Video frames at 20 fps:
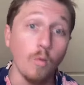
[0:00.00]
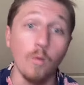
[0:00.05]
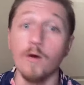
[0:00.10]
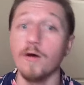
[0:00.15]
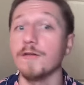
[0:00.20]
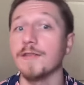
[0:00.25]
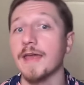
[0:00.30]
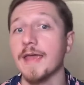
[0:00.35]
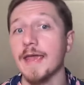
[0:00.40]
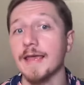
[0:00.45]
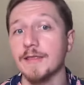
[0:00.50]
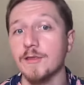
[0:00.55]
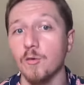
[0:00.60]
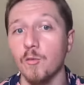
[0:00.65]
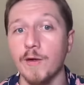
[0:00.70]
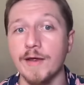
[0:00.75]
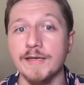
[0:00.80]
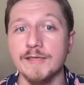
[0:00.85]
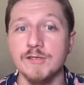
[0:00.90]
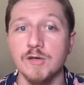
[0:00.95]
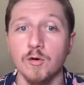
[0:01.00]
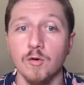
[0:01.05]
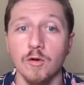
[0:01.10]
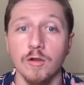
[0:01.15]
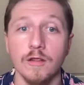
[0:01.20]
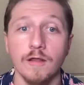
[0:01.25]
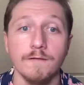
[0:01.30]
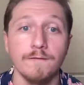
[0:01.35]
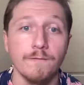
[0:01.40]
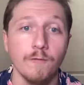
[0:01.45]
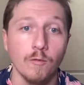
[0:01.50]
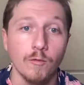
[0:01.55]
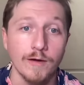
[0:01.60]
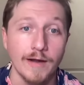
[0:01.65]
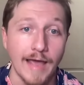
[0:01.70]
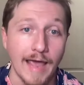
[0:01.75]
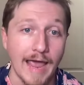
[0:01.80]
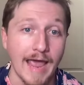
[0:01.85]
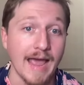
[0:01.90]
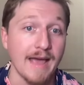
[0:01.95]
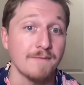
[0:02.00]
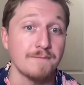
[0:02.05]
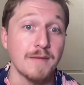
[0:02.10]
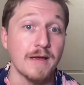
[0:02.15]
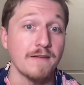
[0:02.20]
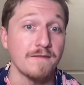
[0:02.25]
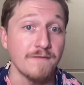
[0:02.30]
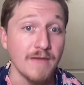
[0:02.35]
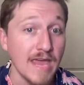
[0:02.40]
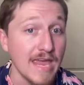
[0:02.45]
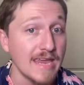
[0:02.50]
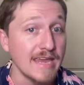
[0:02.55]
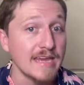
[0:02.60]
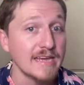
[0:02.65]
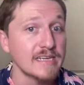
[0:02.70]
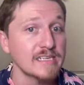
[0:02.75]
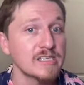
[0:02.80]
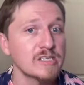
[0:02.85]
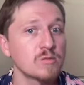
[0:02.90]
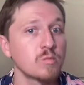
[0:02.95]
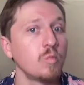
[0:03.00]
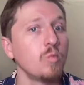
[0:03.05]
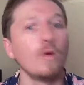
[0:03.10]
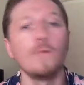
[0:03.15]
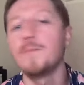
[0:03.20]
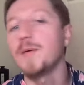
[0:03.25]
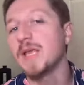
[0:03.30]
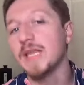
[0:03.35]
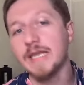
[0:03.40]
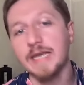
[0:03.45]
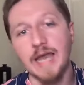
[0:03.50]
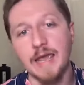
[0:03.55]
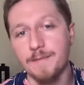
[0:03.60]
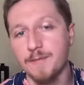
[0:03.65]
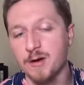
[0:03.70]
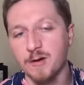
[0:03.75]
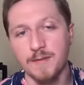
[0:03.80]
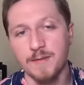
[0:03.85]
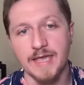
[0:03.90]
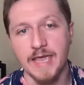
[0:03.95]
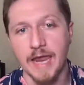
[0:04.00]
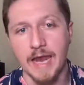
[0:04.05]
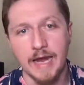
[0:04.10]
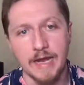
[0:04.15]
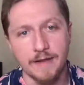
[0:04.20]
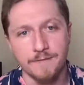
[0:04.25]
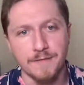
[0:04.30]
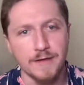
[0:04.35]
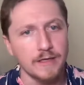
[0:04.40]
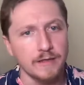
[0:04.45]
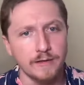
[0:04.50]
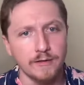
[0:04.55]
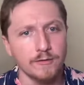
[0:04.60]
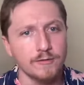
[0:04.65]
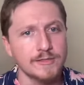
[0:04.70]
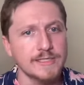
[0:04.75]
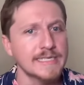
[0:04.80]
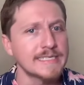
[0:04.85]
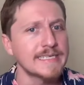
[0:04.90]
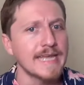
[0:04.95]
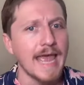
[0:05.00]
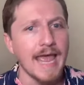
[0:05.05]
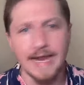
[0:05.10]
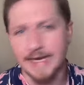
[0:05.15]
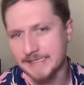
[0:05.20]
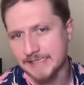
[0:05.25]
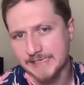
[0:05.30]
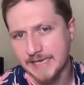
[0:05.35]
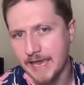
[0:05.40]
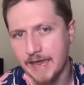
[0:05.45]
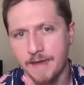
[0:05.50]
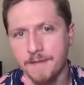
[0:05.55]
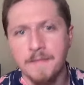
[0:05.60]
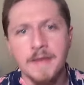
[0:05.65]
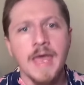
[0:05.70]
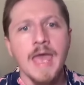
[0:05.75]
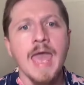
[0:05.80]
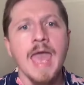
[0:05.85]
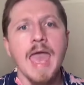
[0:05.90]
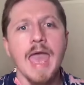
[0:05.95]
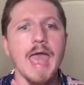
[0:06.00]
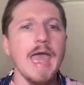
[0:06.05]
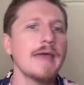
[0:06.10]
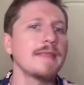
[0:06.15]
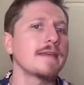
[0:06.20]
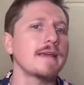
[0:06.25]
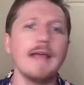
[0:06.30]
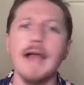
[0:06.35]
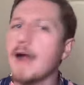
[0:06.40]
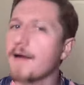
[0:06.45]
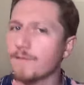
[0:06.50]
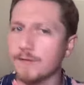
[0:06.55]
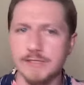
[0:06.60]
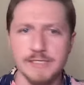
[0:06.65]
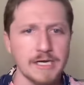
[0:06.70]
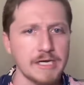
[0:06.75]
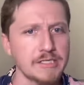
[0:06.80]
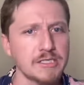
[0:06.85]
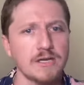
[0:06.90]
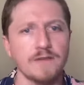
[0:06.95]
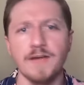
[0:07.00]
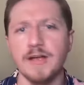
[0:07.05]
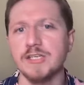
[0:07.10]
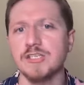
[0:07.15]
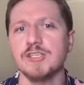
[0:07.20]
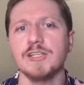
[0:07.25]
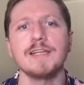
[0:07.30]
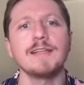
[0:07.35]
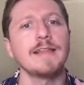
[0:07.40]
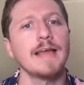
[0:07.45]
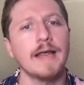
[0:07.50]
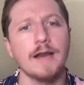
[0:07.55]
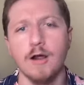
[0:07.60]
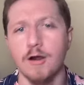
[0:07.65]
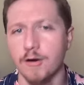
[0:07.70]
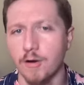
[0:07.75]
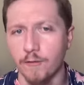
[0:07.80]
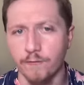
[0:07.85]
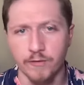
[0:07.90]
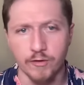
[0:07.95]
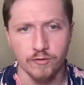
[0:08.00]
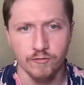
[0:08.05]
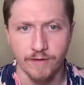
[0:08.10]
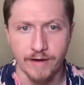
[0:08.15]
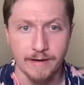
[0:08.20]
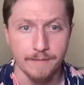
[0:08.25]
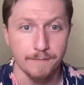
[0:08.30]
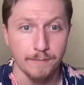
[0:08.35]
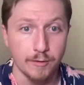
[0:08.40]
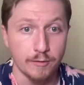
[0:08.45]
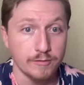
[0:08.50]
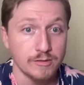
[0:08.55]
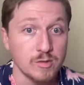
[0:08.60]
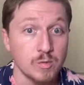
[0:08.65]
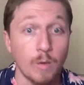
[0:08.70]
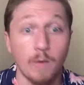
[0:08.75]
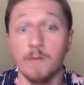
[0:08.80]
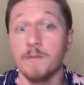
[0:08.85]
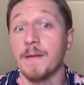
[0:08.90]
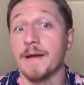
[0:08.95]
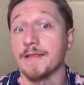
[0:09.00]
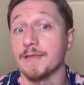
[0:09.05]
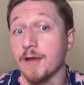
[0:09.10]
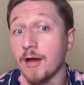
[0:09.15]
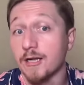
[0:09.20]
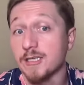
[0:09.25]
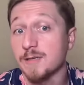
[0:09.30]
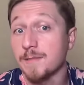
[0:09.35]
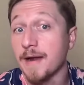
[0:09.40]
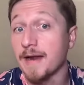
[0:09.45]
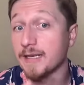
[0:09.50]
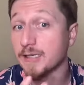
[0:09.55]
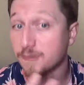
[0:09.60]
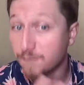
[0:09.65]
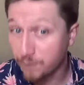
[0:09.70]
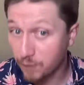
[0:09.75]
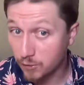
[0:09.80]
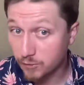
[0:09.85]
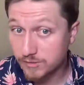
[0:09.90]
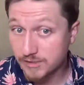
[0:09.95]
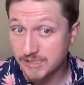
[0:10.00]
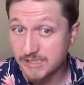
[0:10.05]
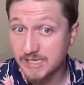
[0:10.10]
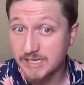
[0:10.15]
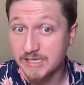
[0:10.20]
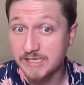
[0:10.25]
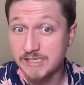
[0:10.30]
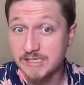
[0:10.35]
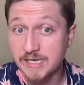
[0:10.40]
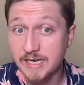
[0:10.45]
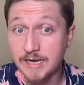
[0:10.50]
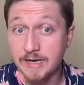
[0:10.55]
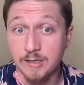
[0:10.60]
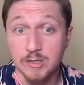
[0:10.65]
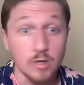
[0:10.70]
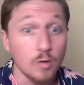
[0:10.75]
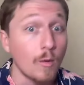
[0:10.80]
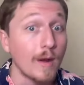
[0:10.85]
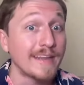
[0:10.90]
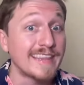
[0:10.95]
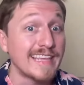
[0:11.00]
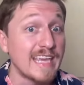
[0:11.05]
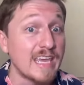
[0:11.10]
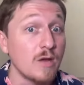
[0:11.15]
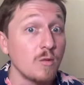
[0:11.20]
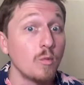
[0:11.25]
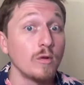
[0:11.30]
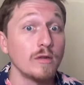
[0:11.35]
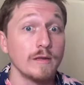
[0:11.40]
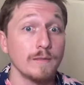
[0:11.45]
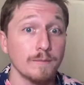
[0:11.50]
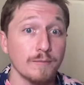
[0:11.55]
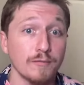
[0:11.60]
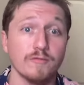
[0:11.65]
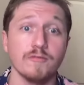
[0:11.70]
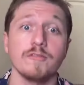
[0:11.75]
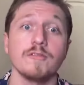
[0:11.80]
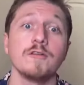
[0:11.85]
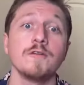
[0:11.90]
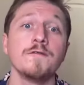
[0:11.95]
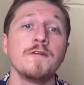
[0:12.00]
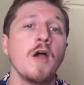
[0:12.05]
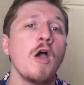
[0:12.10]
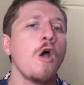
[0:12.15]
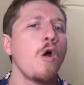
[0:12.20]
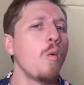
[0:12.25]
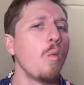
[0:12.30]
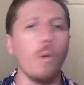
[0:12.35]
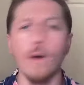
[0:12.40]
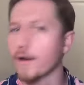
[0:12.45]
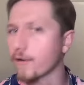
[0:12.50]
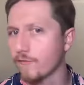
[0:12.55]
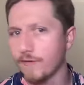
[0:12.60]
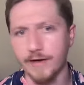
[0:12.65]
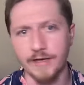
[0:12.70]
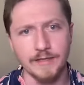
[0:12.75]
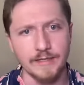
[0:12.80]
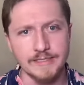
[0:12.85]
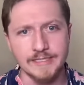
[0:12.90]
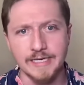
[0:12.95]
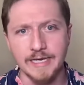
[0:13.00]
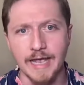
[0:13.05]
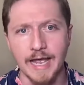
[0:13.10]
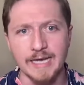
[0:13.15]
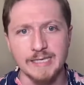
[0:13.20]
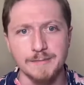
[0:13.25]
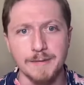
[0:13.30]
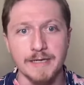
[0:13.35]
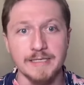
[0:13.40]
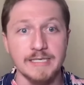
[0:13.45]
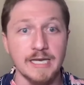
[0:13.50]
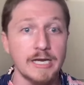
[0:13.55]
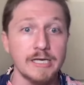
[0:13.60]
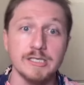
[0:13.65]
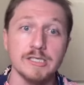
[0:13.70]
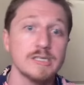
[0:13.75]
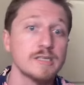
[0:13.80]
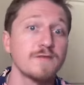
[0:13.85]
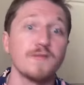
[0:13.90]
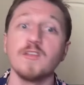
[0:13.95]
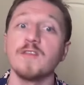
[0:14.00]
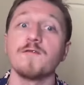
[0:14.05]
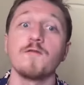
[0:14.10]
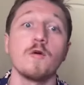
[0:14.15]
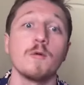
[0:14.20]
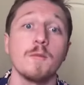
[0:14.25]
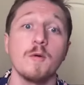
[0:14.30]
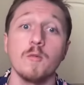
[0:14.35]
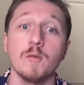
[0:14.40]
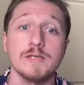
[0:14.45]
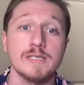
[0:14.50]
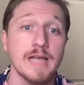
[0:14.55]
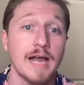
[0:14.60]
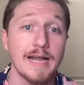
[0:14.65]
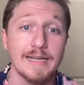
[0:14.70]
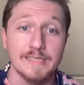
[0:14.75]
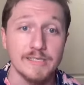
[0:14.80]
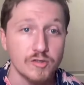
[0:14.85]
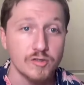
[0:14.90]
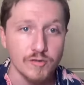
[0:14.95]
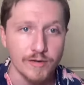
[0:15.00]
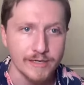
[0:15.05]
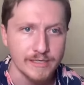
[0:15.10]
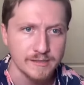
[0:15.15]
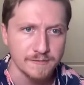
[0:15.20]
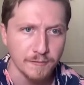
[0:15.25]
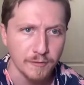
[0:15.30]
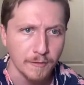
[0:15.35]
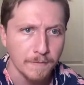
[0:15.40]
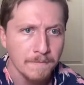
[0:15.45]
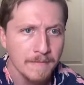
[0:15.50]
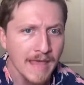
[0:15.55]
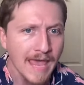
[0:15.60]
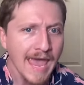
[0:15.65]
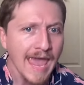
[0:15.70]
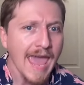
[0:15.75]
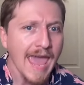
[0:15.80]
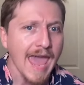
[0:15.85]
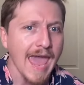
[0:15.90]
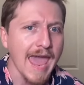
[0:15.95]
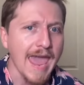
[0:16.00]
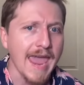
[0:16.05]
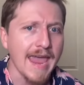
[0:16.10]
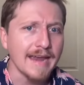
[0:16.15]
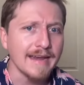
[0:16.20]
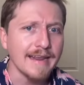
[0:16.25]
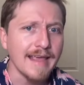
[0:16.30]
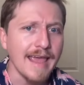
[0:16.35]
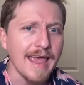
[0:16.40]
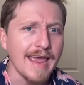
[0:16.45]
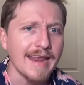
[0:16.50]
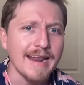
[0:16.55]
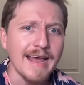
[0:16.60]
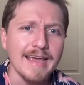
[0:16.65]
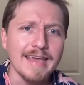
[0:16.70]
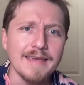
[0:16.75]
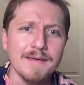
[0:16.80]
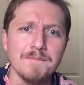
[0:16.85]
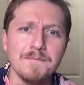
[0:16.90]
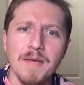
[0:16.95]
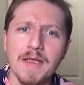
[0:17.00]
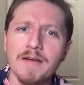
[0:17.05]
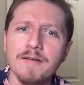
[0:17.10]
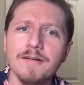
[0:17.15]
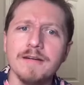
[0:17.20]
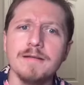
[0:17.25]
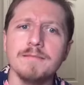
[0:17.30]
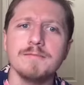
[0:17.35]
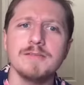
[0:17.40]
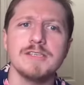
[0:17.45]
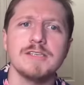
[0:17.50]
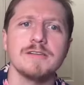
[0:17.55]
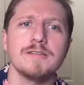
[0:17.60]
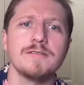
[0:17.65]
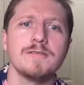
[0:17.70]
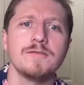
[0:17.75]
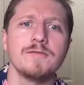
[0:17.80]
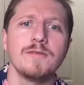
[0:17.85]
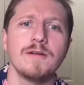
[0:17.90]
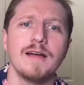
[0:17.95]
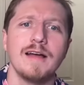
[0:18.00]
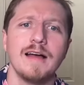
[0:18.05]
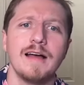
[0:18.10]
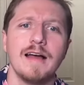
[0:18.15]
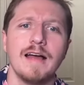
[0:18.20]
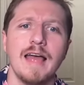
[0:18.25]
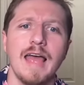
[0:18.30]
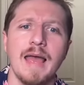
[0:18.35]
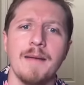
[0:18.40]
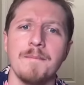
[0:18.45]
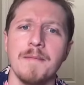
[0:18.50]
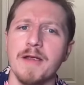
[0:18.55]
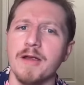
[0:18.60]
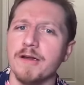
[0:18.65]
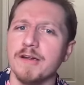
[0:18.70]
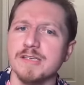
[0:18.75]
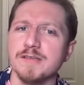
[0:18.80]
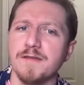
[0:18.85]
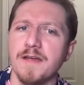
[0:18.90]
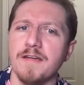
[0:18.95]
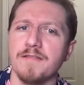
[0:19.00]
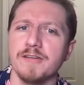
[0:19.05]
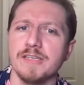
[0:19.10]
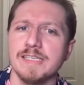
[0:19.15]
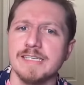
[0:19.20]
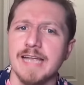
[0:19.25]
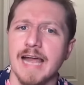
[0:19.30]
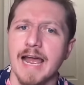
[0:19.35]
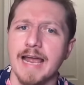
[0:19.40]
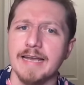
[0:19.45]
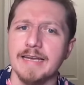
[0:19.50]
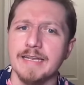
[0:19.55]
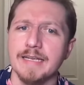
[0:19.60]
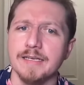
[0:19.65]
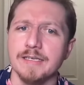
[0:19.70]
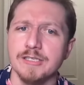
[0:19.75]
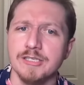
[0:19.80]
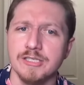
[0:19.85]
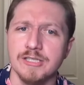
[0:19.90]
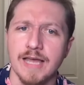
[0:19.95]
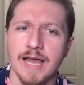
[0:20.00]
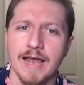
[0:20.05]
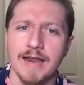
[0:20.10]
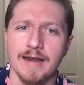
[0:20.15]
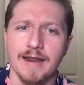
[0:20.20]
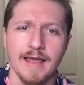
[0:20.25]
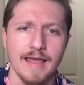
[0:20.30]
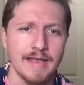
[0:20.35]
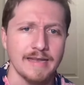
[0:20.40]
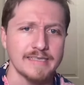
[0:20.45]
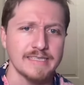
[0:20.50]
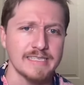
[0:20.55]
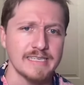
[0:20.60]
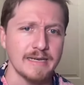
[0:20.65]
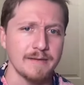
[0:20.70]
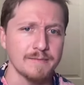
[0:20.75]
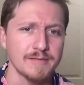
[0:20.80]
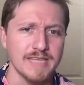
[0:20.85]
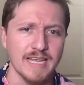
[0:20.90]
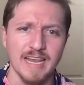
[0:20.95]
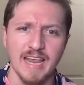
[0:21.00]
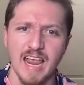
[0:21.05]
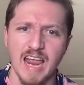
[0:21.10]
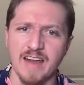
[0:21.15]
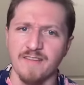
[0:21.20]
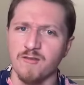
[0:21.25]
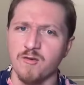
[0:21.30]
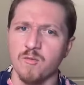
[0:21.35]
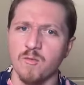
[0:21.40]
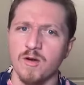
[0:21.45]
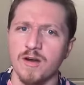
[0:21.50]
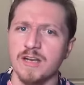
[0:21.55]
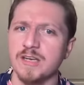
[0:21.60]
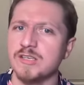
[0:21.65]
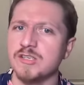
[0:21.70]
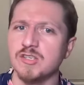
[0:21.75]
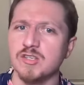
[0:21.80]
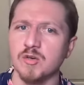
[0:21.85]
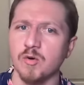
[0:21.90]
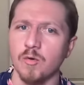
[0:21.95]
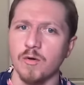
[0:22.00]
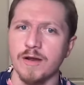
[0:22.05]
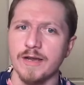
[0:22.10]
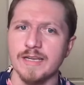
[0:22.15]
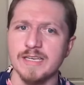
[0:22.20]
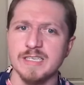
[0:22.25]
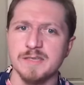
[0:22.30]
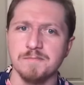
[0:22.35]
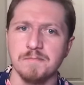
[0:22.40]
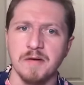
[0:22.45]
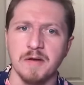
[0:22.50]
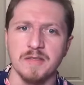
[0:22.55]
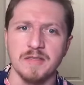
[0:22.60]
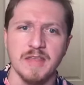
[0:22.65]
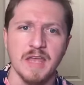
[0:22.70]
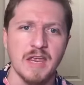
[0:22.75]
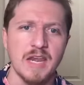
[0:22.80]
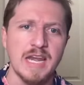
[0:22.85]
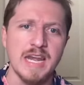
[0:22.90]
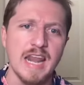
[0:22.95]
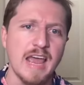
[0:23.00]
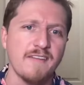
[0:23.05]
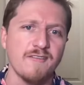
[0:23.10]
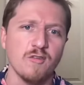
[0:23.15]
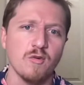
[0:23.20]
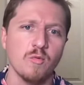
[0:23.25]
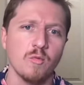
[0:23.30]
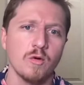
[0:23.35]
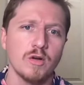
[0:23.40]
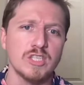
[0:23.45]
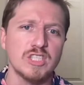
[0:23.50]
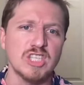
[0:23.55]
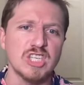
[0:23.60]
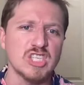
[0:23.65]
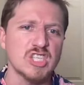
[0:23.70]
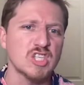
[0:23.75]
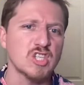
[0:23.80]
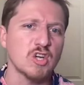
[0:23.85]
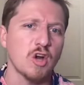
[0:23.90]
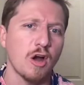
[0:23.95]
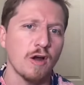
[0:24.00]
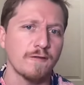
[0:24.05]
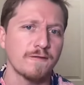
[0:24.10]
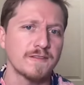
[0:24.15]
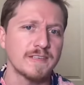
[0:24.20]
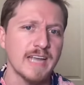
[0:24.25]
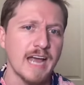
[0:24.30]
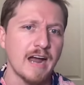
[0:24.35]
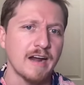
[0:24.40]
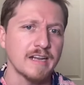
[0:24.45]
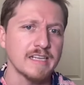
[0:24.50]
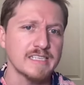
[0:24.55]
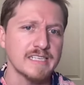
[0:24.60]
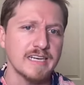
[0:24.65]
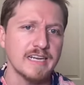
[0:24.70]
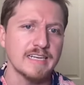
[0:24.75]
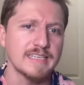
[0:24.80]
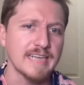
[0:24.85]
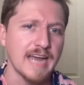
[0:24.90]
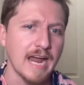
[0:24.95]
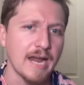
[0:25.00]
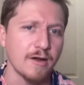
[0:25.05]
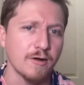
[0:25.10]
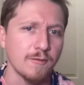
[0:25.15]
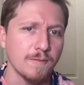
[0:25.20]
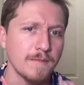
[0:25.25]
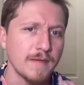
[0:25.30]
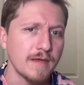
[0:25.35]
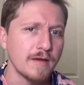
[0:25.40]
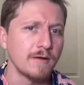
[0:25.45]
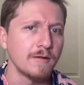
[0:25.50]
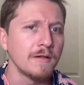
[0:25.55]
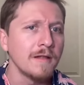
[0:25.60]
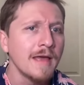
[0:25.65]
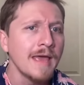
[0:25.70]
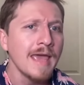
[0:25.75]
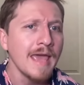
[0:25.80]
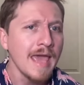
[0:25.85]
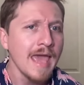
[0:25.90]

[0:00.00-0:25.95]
Will they hit the win total of four and a half by Vegas? Will Billy Napier be canned if he loses X game? And the conversation eventually led on over to Graham Mertz. What were my thoughts about his first season? Do I think he will improve? What are realistic expectations for the former Wisconsin transfer? And and I compared him to America's favorite side dish that it seems like everyone enjoys, but they never would just scarf down as an entire meal.